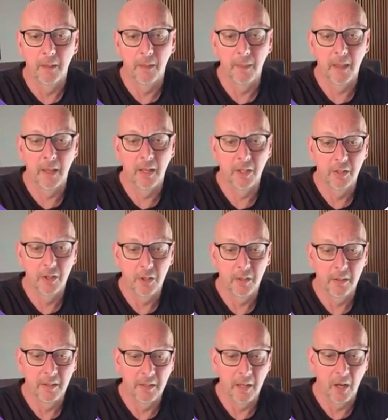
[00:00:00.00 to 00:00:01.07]
And
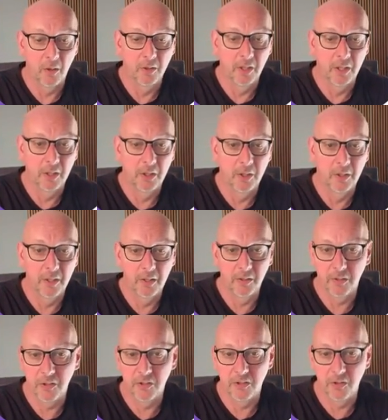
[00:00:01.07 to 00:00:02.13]
down here
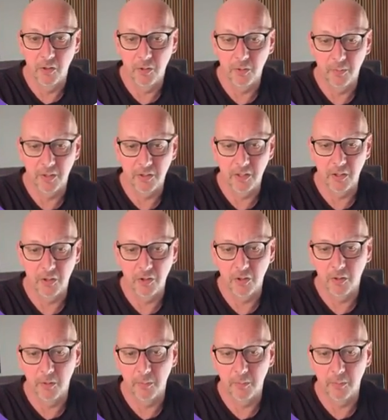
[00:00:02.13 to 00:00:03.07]
in the third message,